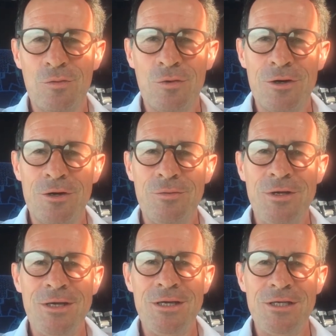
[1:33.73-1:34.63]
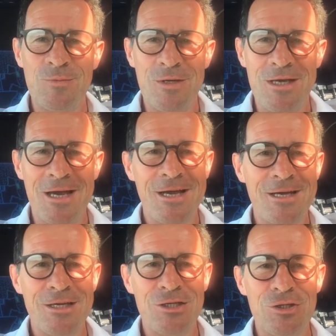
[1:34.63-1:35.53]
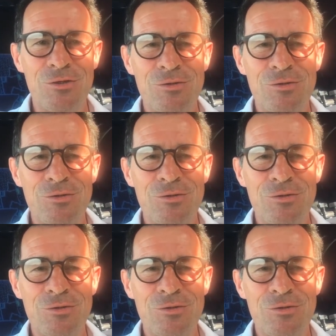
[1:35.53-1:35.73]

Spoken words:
worries behind you.